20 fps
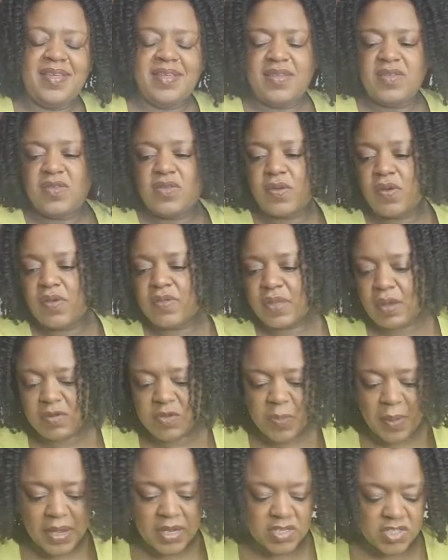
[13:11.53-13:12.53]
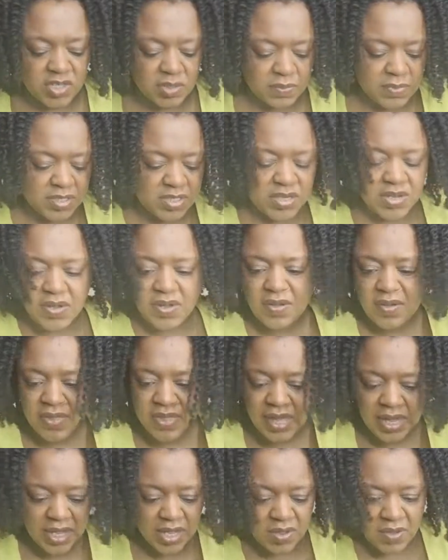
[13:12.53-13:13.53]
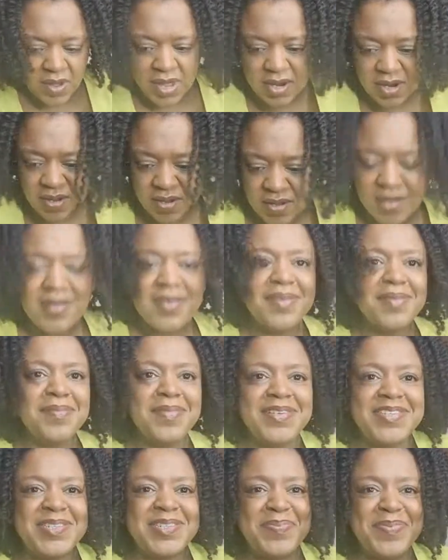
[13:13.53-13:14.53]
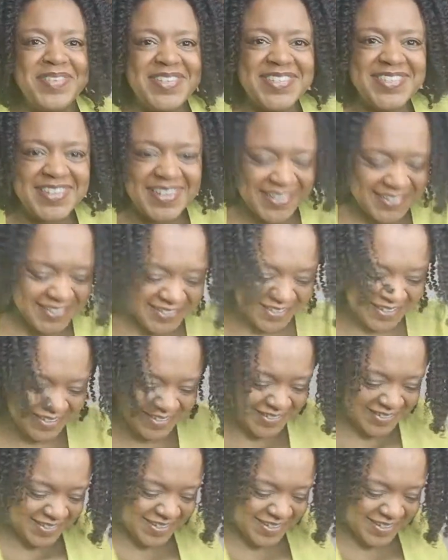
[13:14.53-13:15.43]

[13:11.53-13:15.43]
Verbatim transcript: so that was package number two. Thank you, Hannah, much appreciated.